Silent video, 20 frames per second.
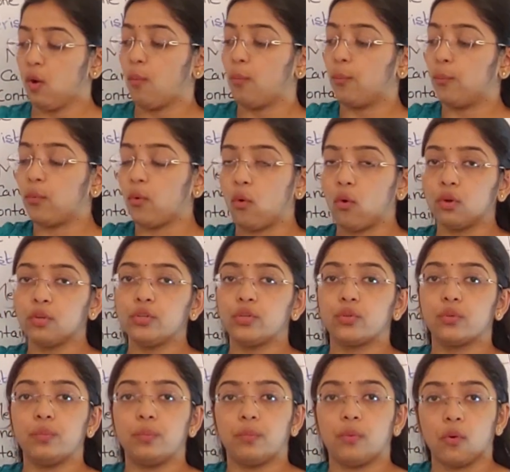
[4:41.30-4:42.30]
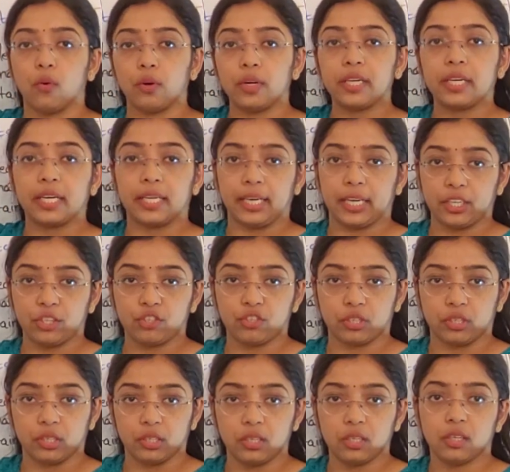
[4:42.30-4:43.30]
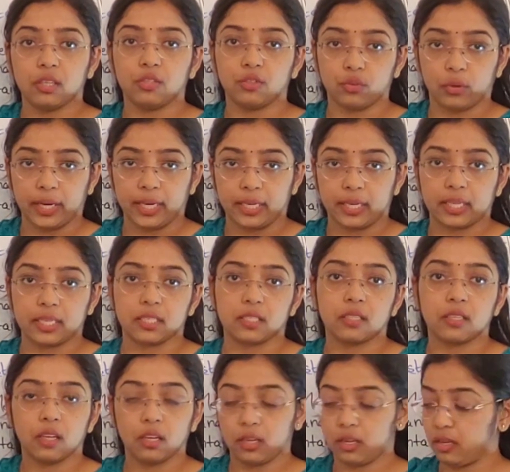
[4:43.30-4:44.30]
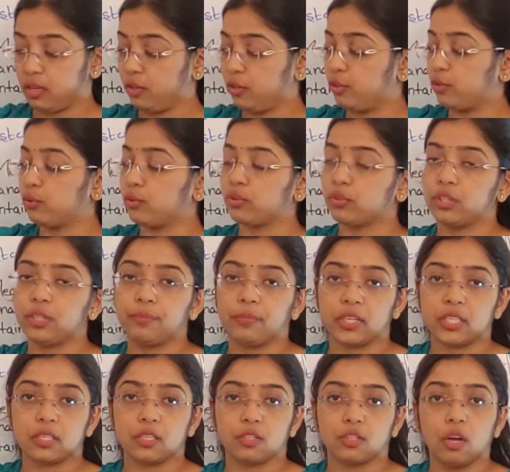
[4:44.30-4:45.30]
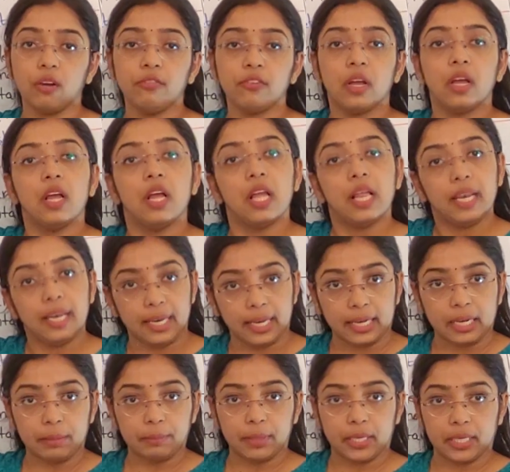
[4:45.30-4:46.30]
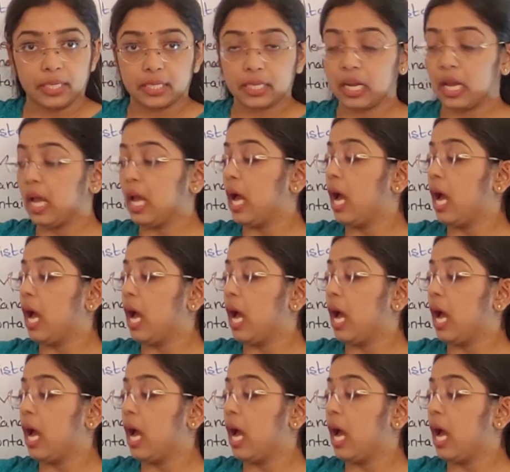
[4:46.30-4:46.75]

bone to bone connection, joint is due to the presence of ligament.